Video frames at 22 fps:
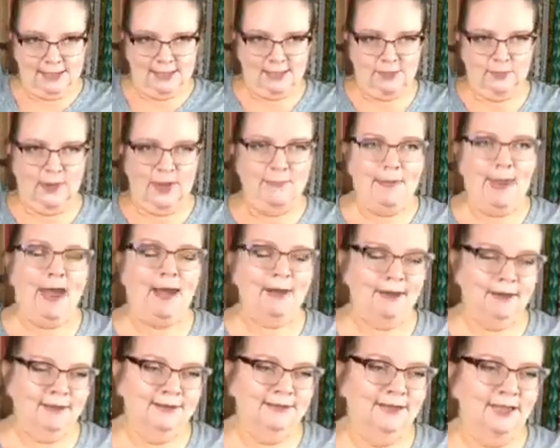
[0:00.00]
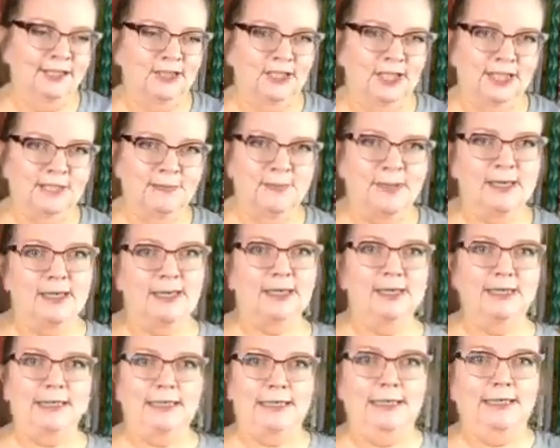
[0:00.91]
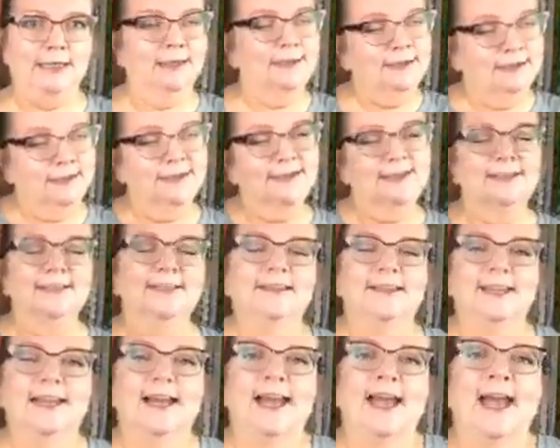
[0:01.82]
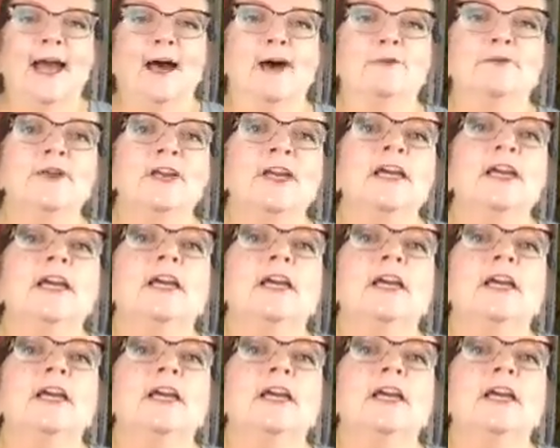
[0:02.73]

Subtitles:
sway back adjustment need that I have,